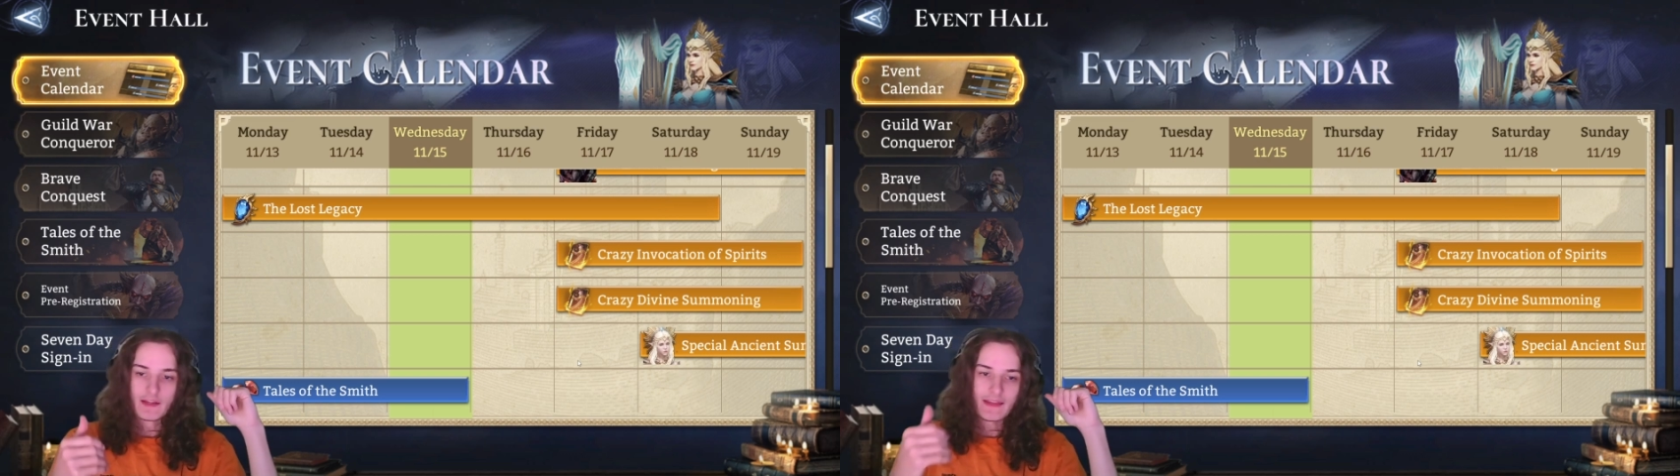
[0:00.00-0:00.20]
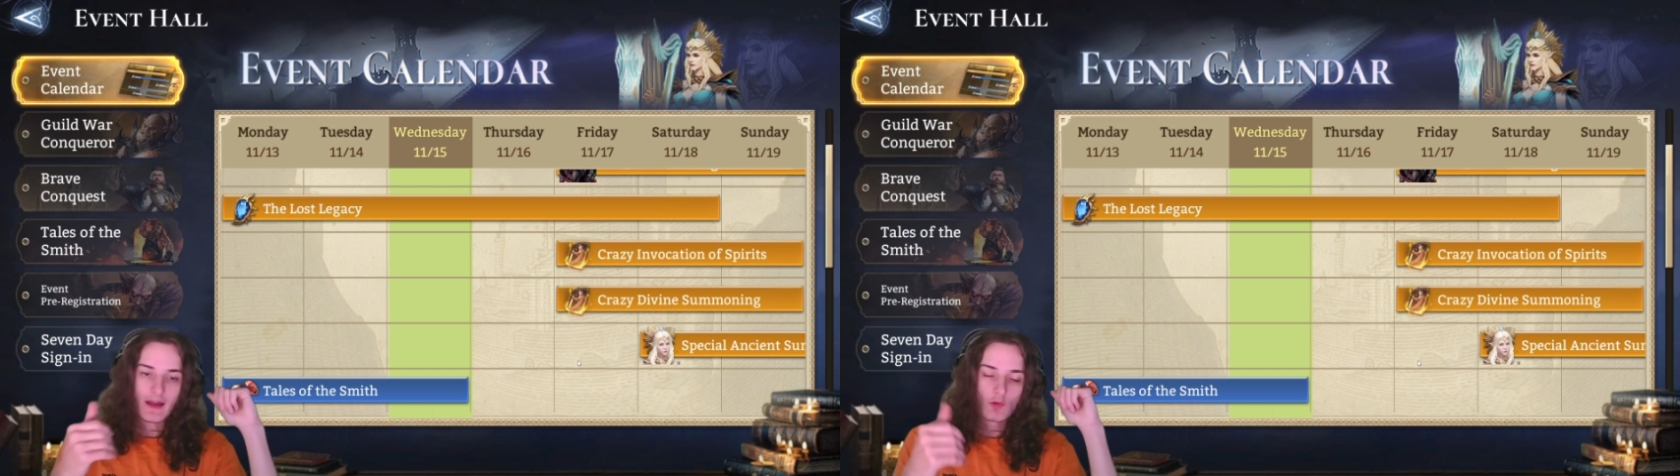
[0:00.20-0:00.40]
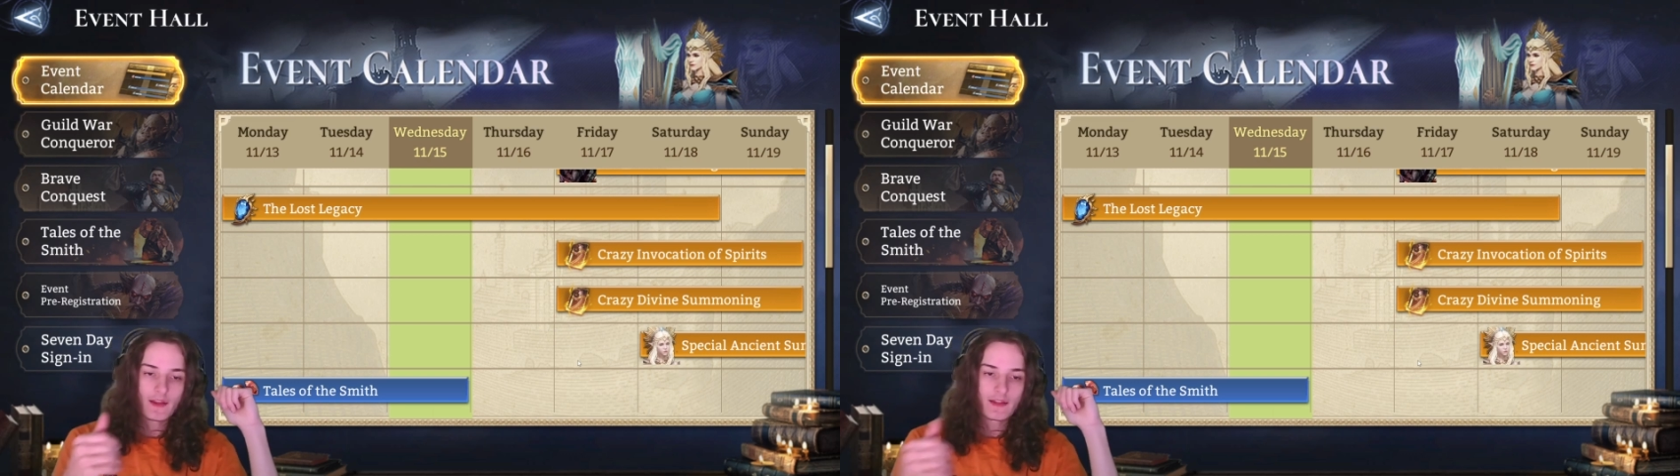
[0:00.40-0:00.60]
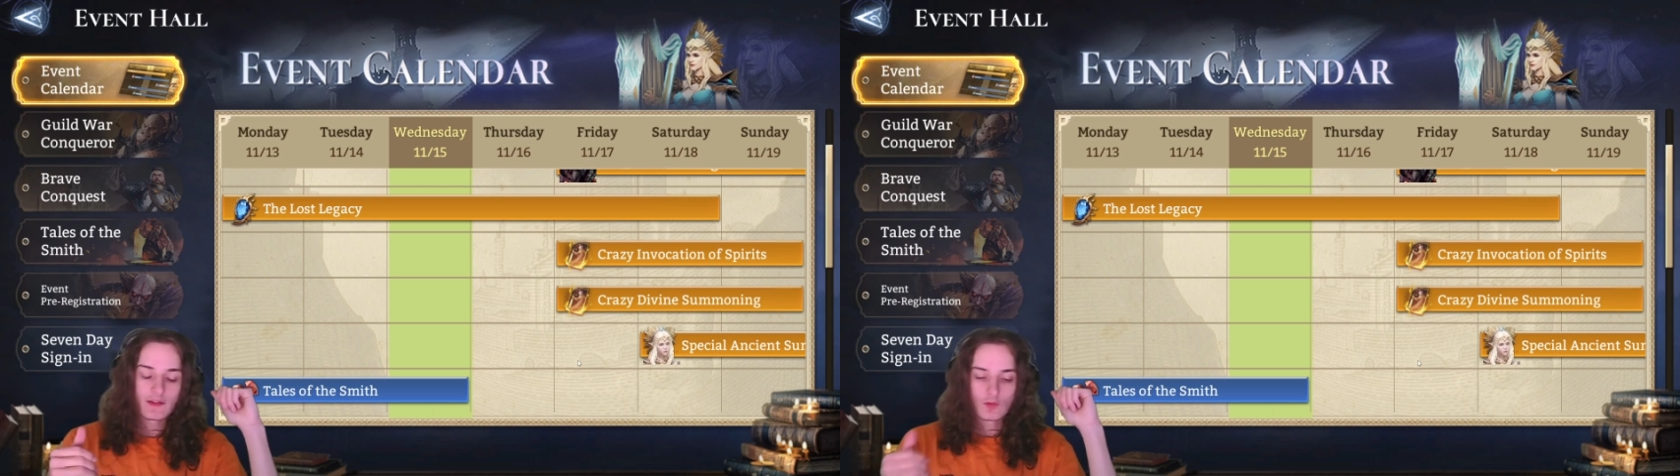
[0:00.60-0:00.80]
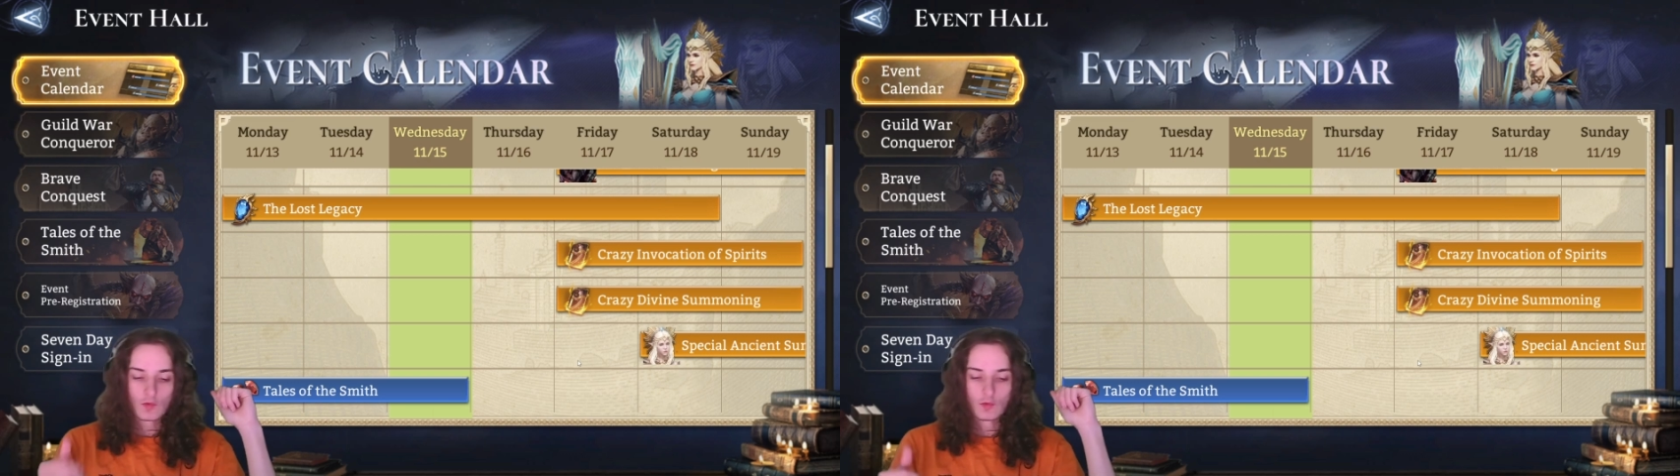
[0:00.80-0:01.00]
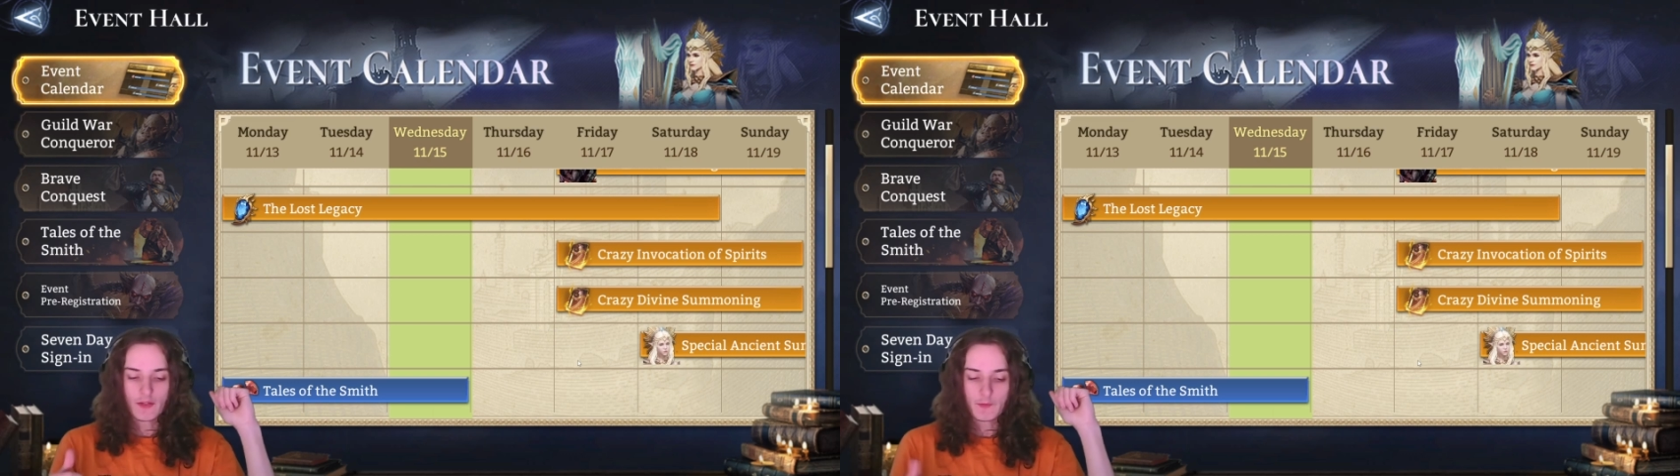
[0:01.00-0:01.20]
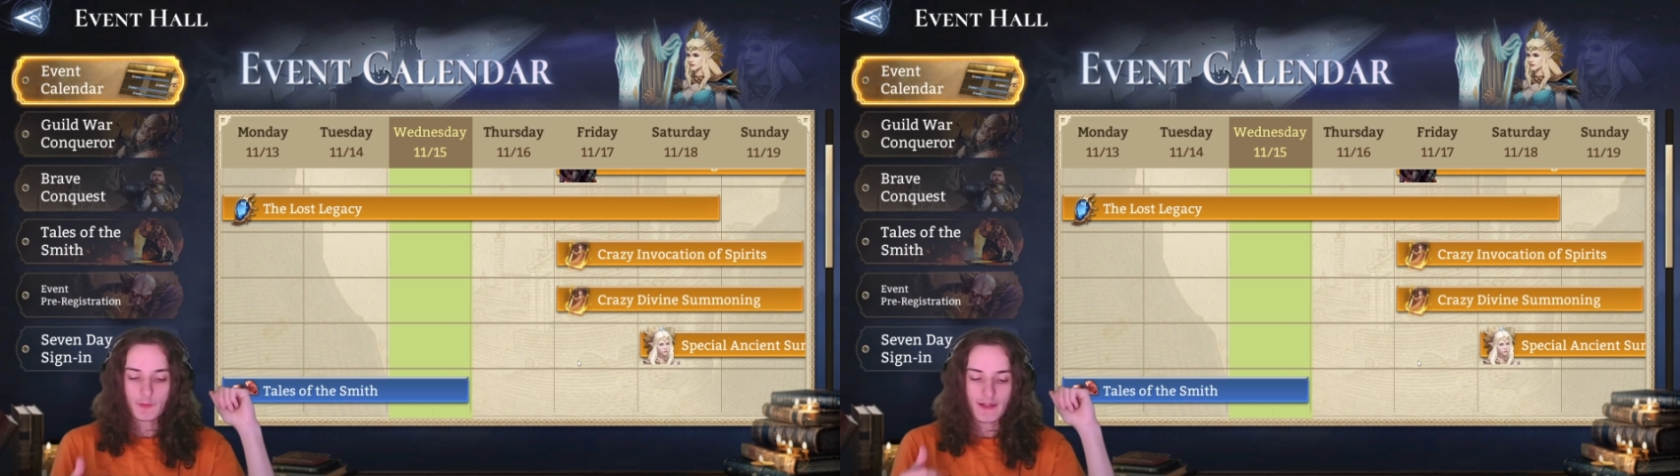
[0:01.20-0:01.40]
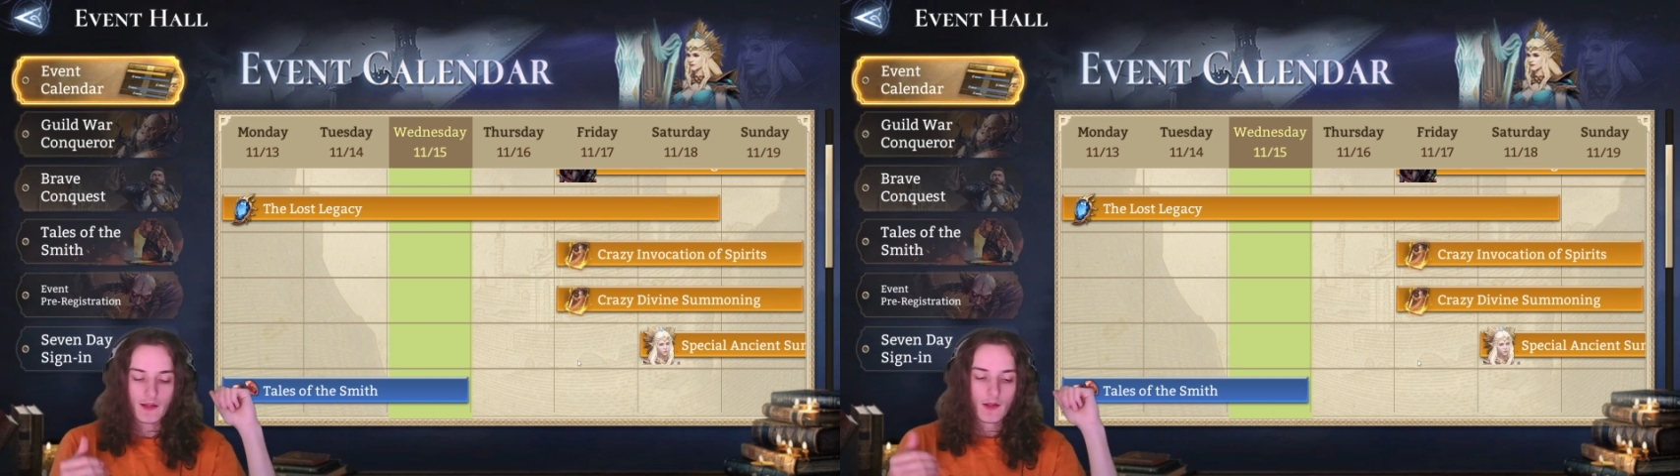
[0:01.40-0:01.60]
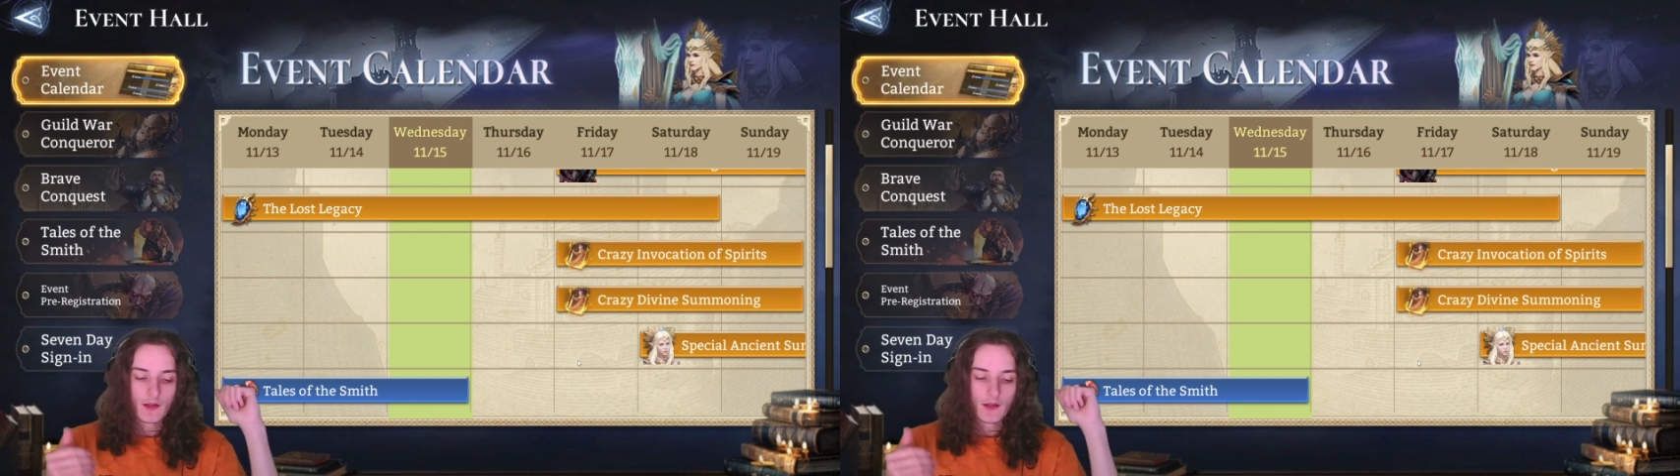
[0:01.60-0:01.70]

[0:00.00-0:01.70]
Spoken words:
now getting a 2x banner.